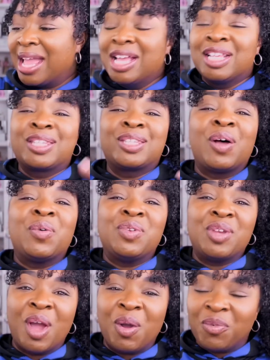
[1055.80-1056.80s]
so
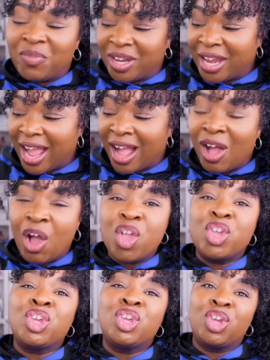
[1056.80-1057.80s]
note vanilla,
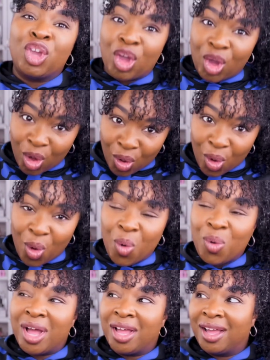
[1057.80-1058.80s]

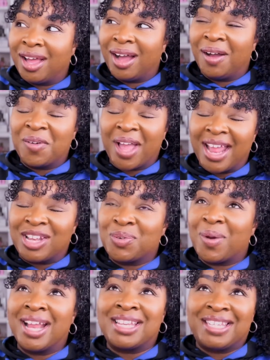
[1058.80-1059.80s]
do
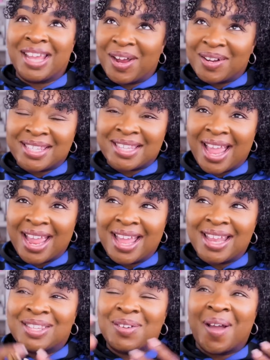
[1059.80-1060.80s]
I dare say
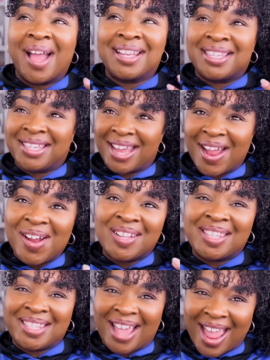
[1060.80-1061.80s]

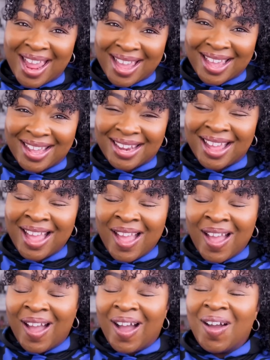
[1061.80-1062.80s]
it?
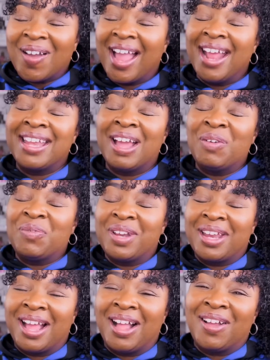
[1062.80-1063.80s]
Okay, note
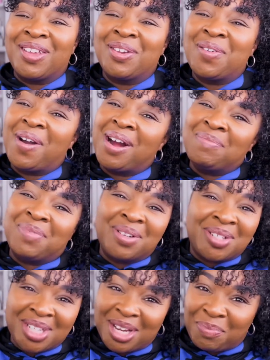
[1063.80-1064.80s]
vanilla, you are
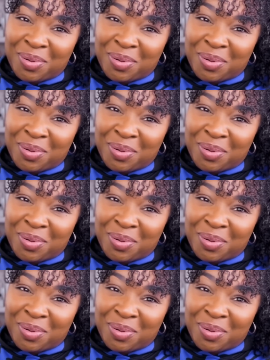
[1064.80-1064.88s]
bougie